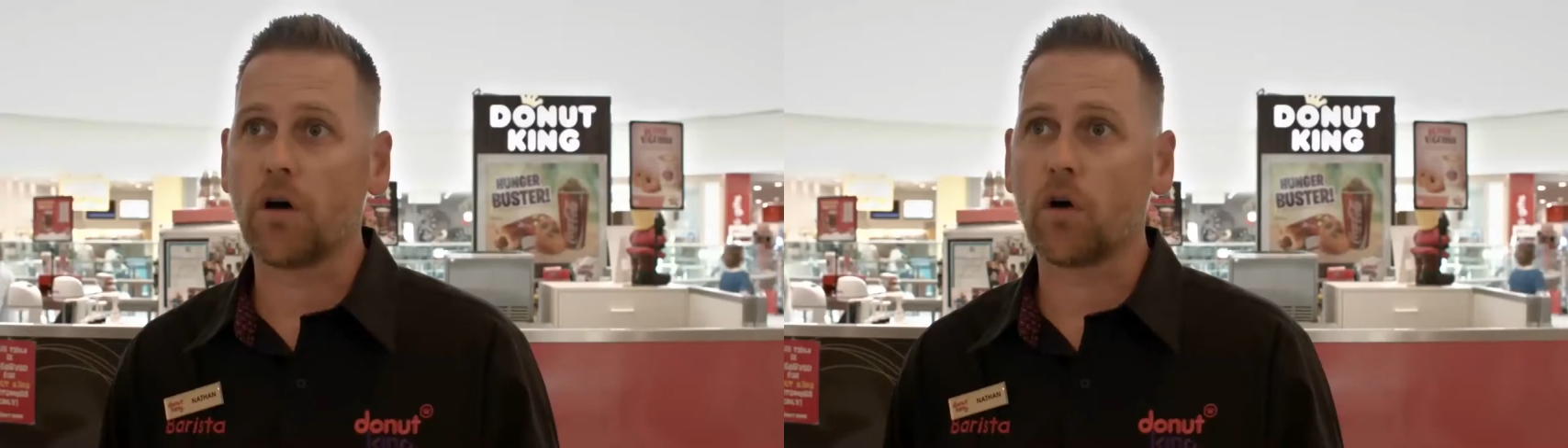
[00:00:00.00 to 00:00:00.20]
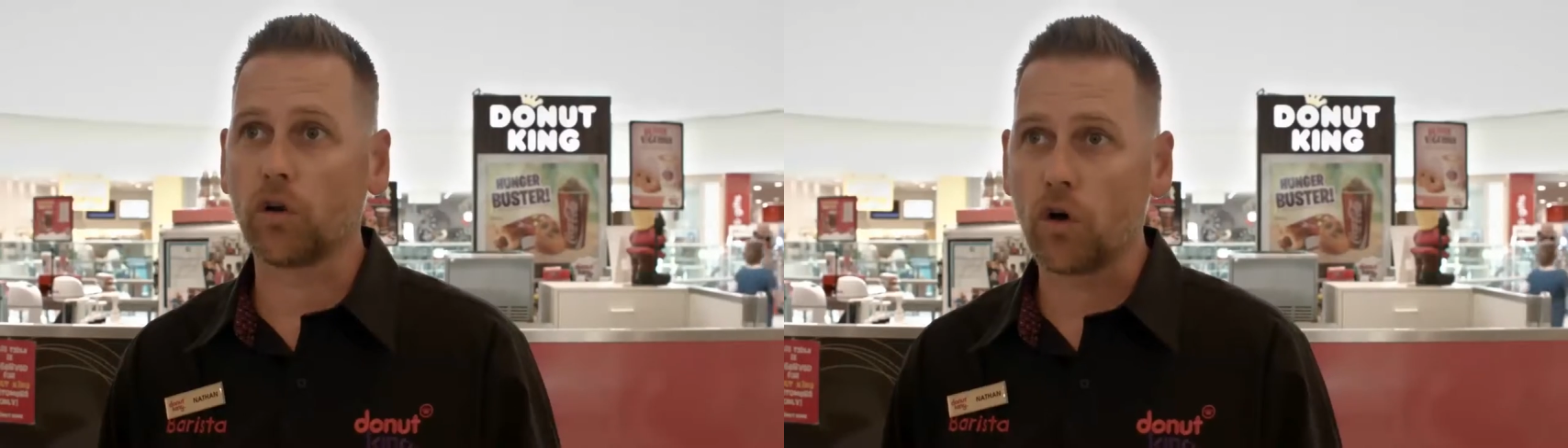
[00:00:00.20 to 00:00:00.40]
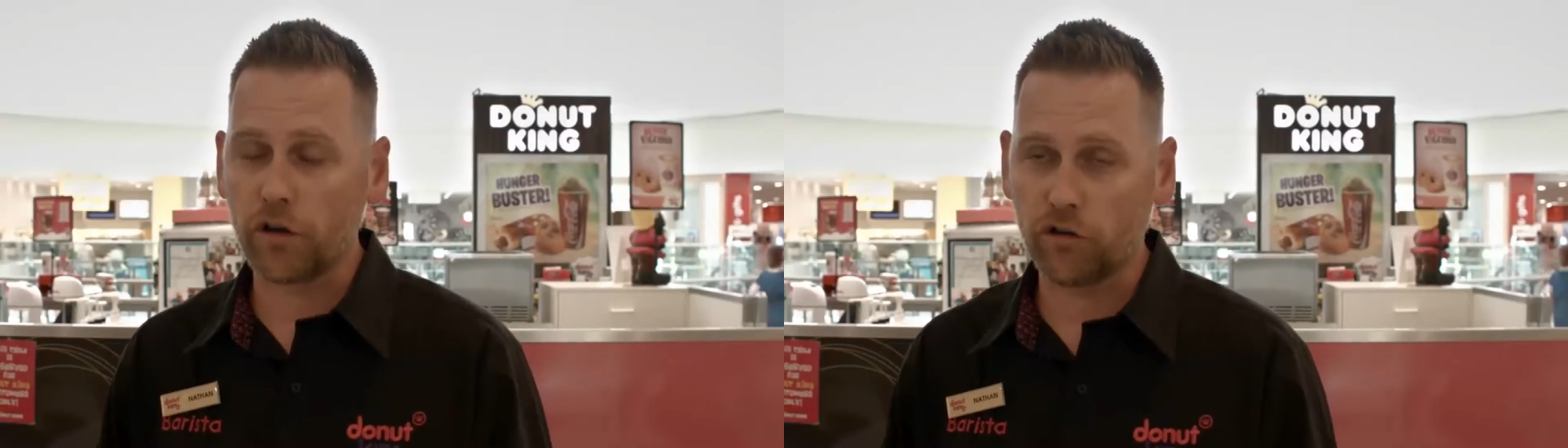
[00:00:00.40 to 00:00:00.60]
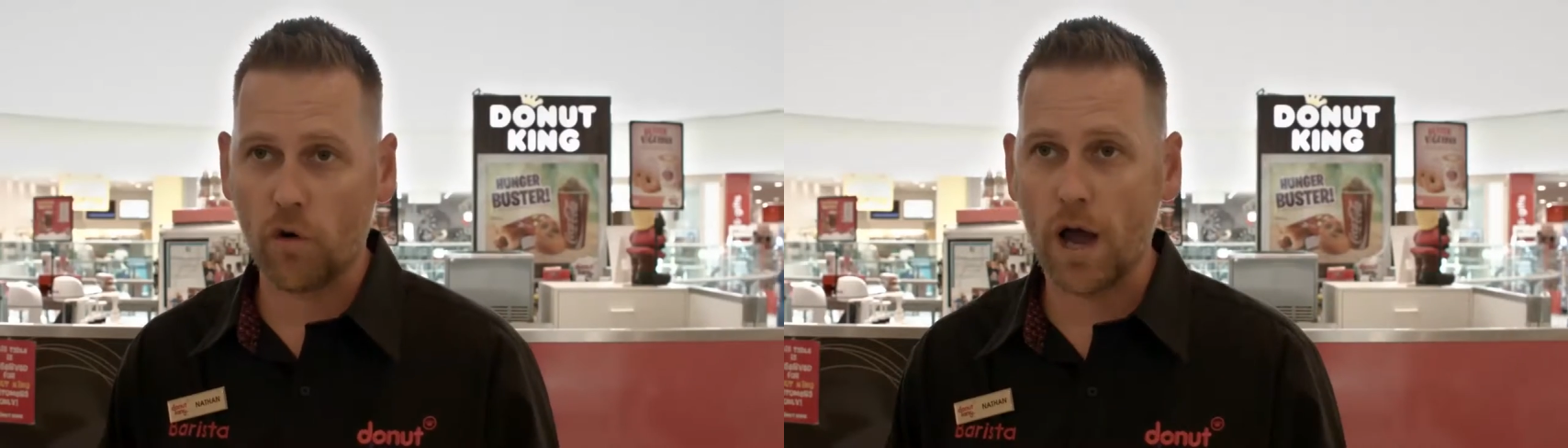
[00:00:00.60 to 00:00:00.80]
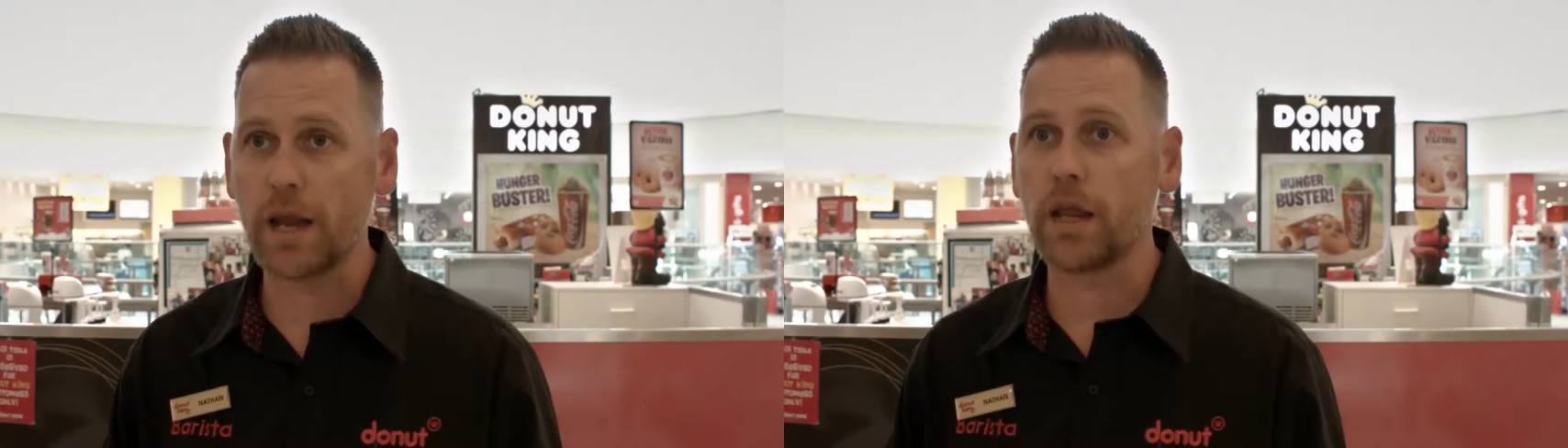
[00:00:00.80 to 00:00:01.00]
online
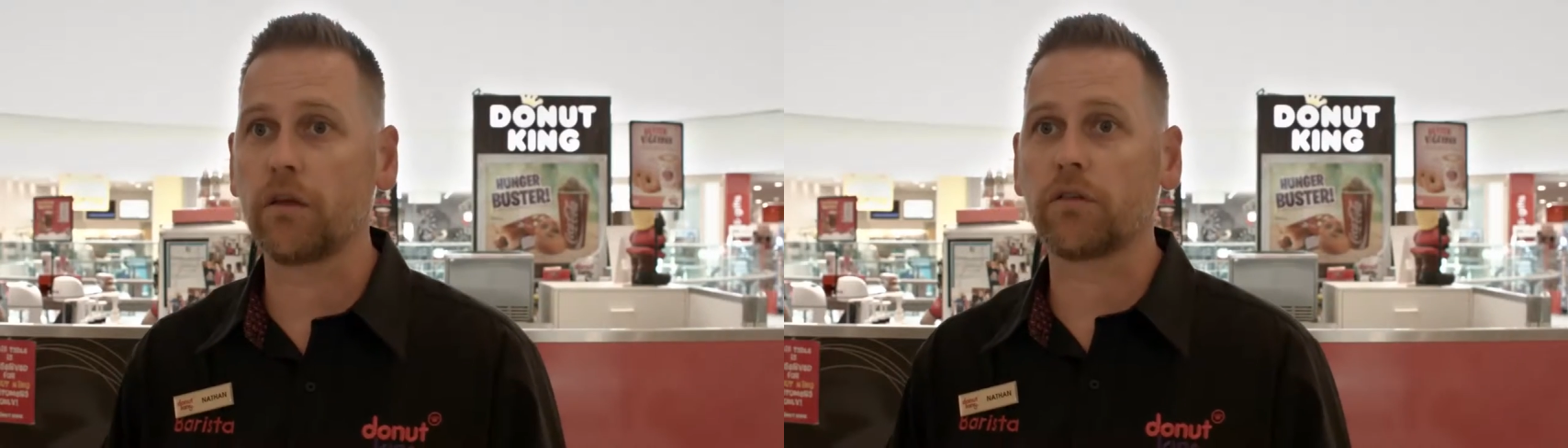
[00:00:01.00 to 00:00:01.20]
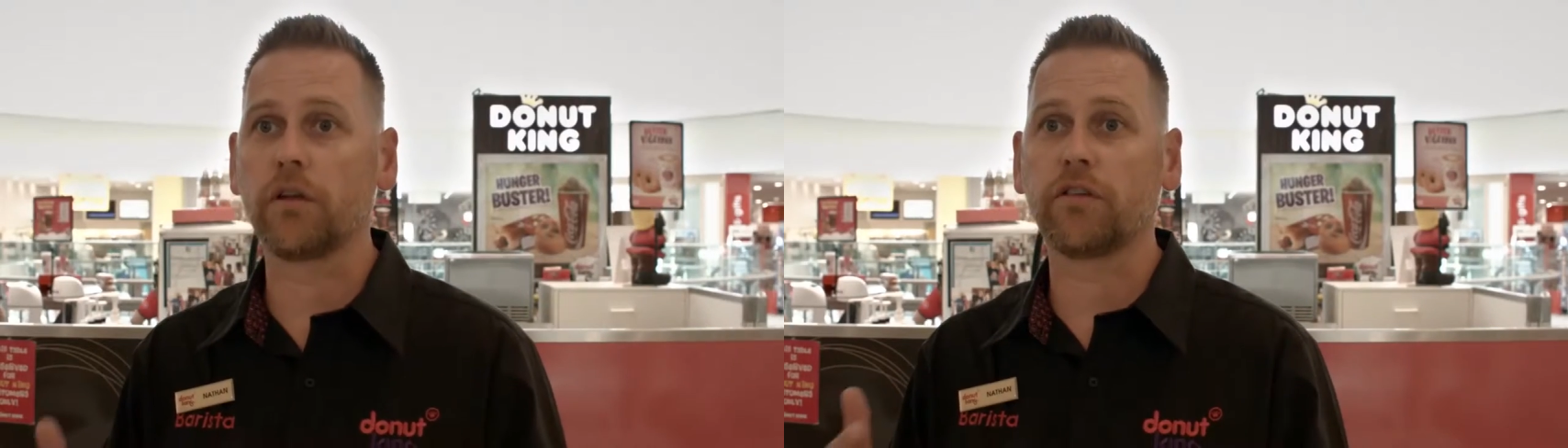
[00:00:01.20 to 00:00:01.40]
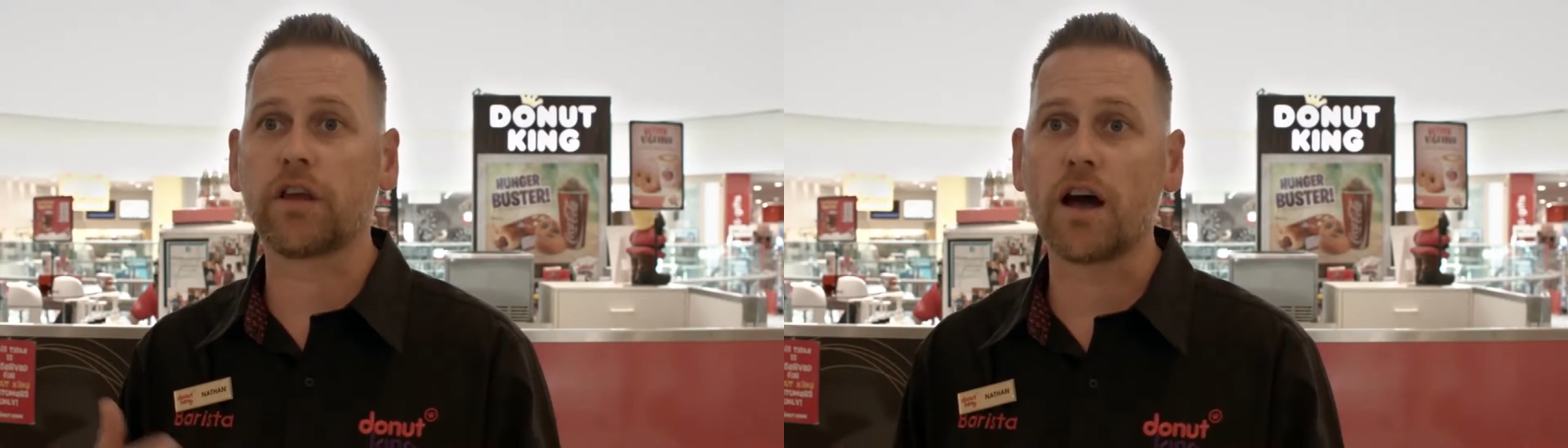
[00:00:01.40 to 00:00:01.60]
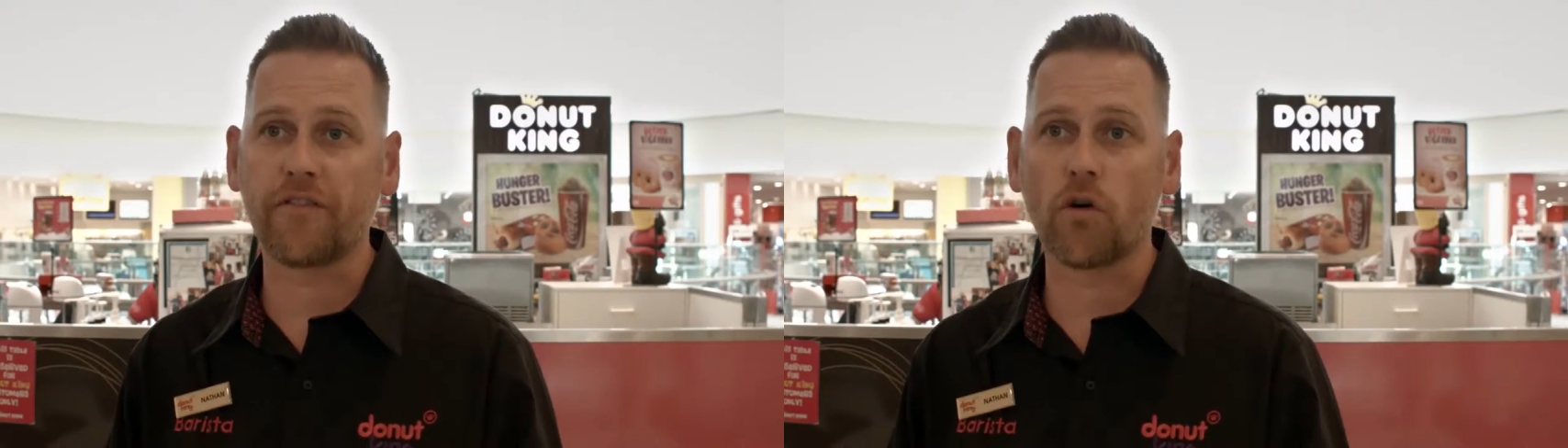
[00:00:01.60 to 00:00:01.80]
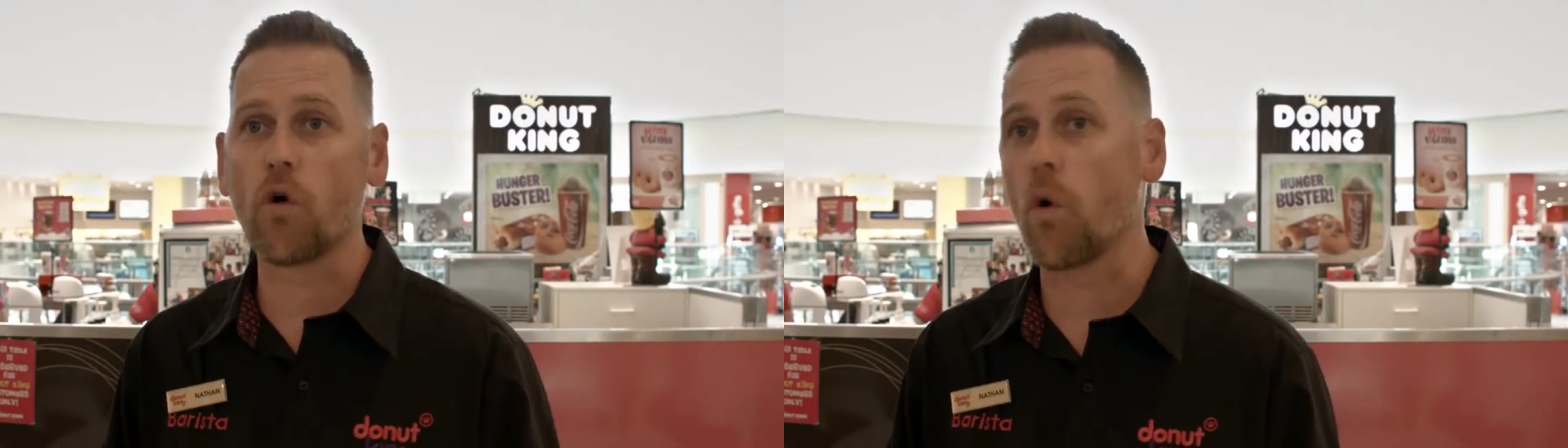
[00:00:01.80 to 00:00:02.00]
training, so the staff are